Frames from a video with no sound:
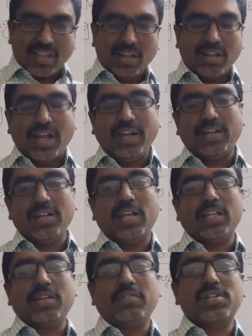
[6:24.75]
in
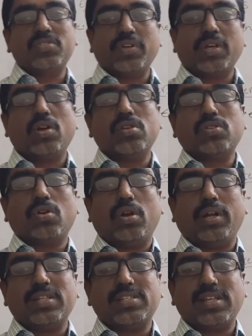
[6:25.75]
other words we can also
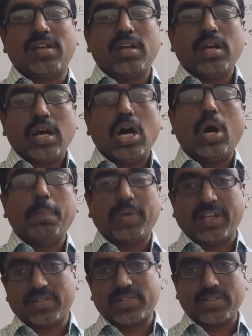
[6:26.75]
call it as
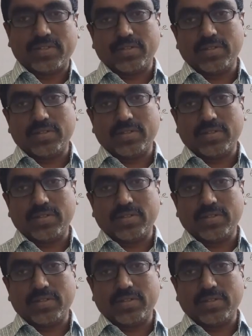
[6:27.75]
optics.